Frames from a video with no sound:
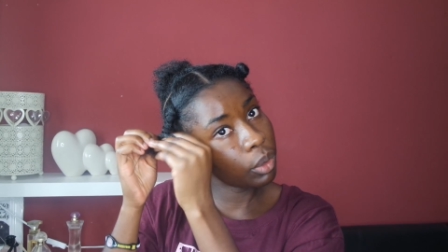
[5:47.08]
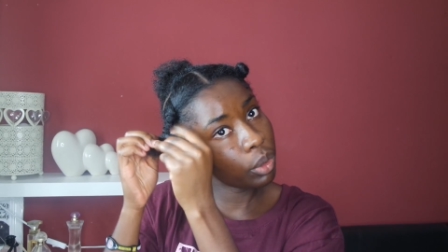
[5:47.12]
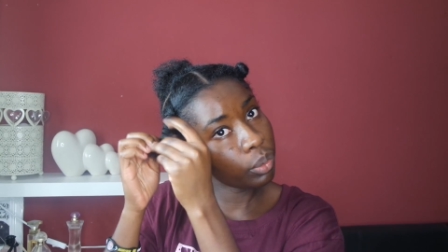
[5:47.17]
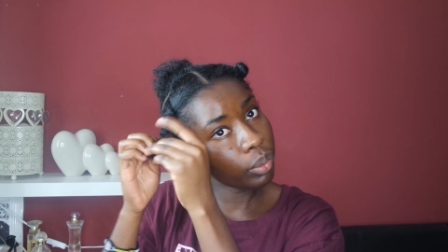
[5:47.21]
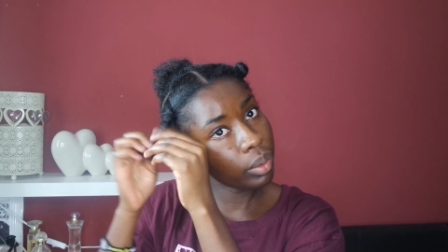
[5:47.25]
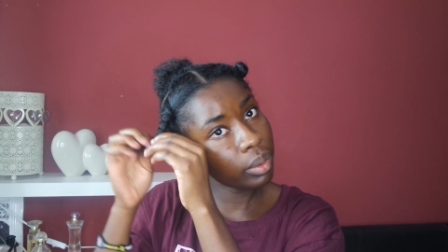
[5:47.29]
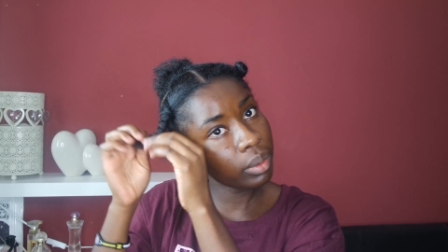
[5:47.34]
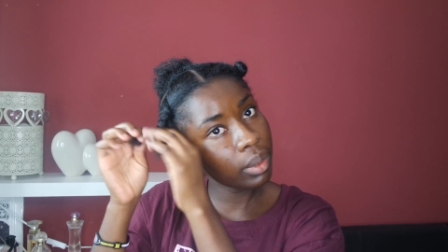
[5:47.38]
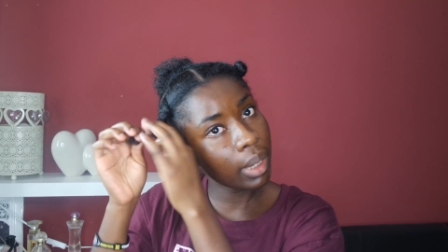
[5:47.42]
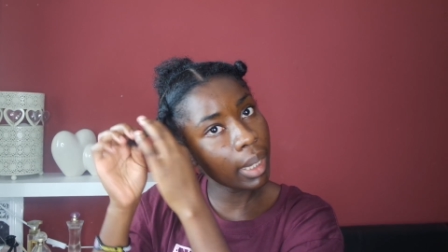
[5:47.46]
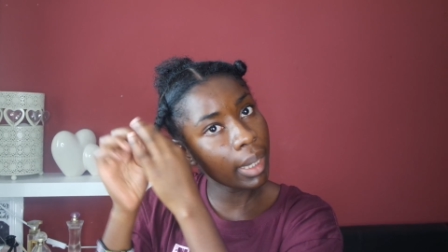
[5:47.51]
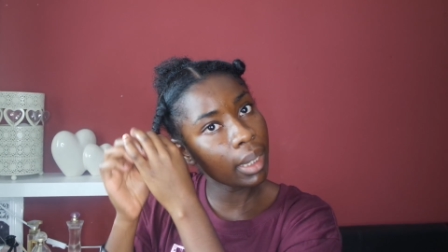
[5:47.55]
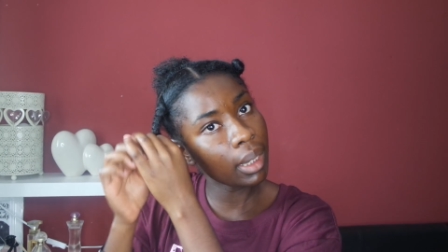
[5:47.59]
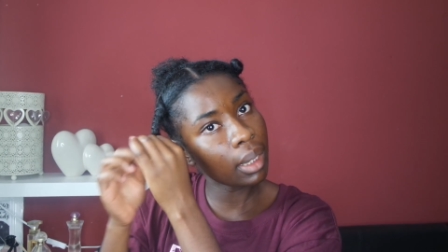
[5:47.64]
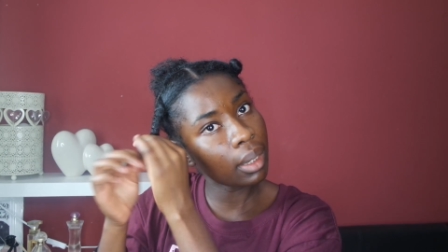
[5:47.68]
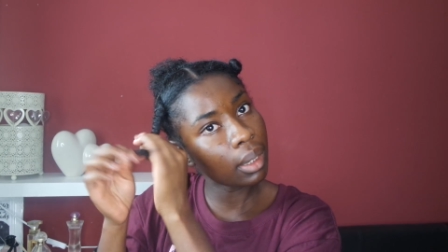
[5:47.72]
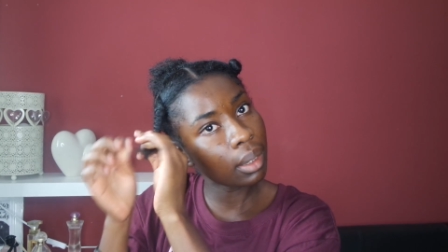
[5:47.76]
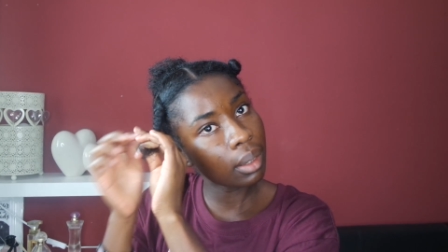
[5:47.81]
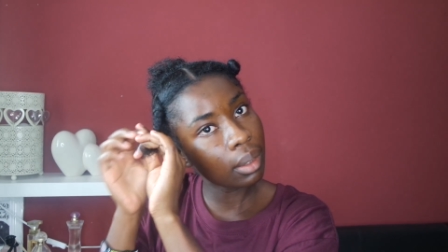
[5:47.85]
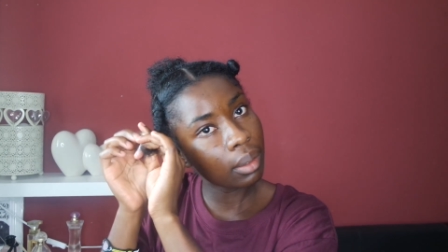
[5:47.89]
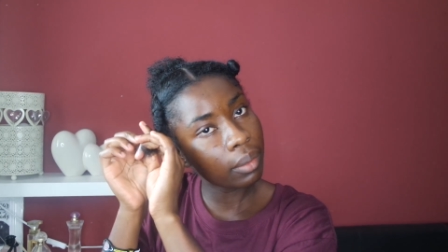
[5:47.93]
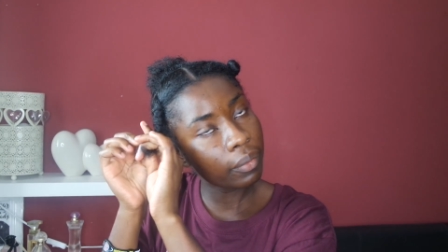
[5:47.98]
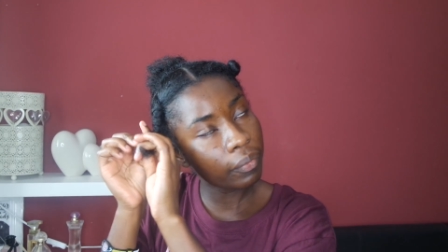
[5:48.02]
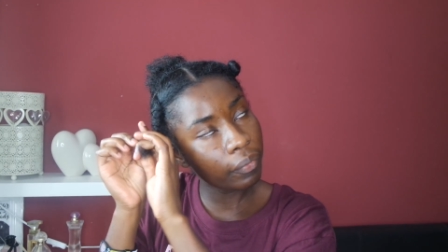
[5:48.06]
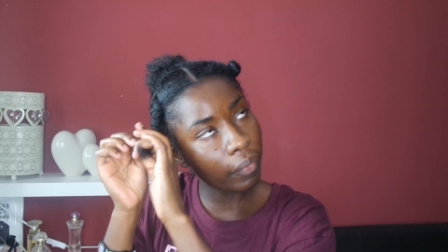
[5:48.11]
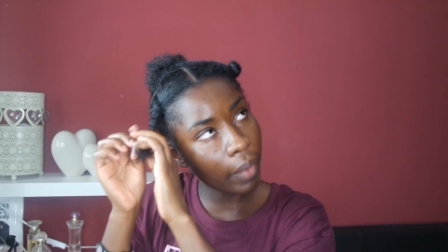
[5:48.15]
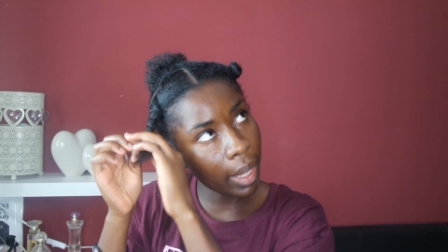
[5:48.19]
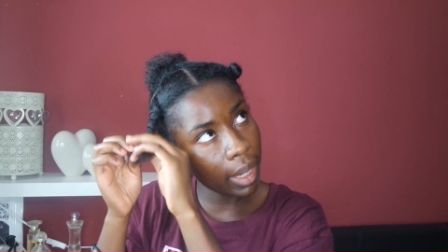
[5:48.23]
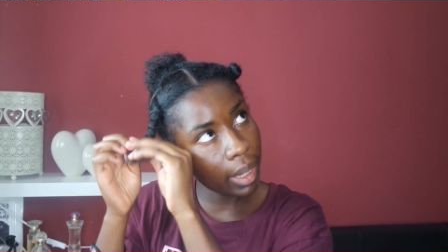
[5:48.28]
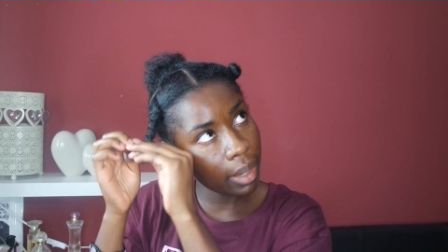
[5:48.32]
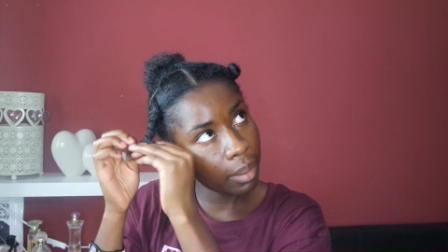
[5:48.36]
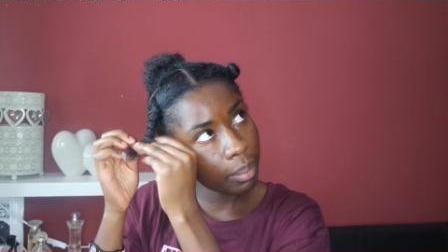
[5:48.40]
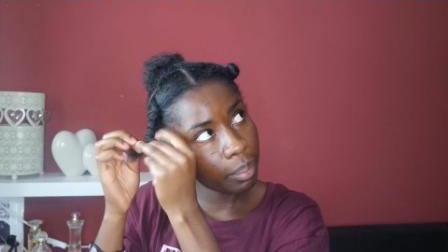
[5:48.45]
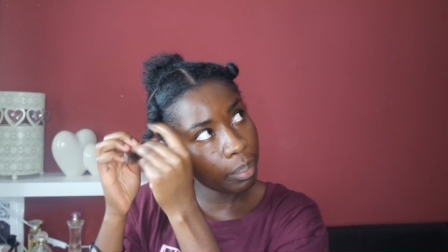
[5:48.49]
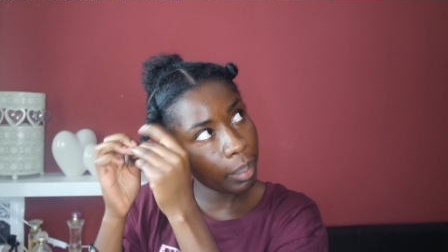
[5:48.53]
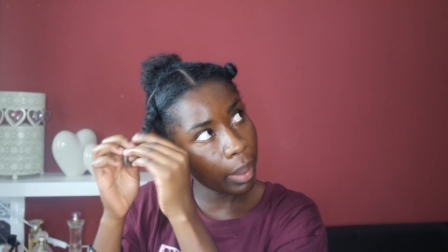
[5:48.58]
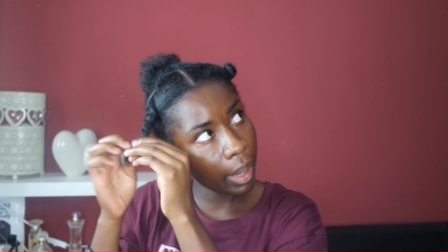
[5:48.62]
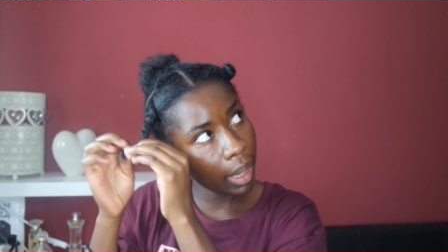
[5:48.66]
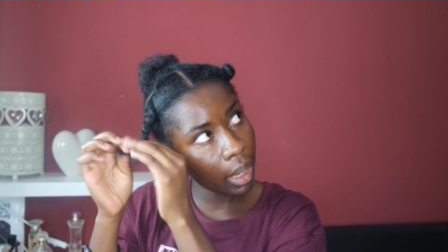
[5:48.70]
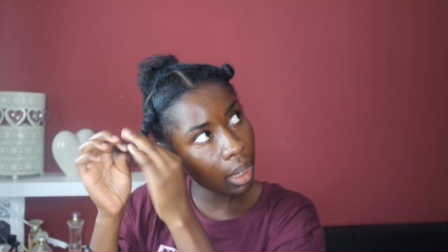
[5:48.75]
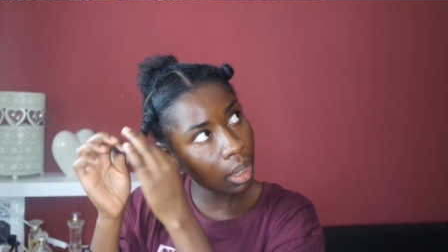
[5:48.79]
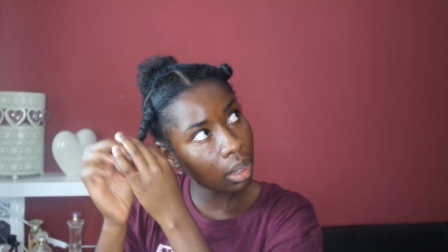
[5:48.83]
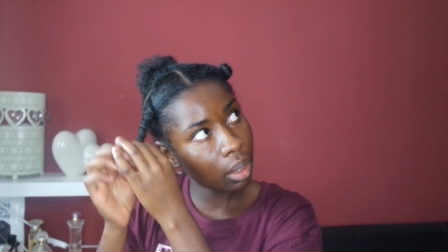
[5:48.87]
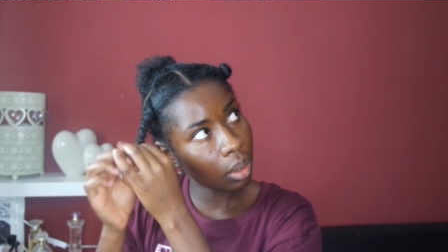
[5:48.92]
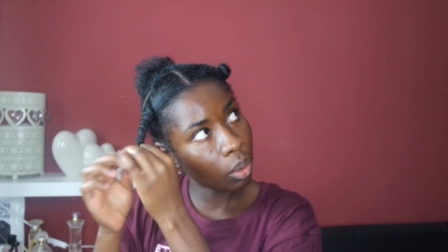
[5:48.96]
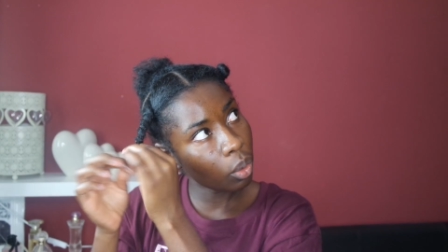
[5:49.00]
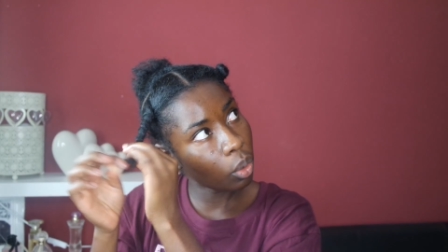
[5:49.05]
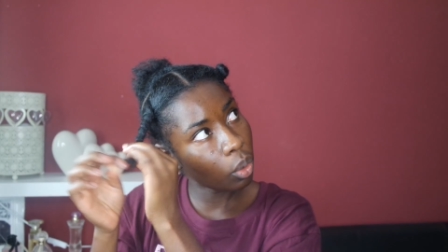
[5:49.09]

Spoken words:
I'm doing like fairly big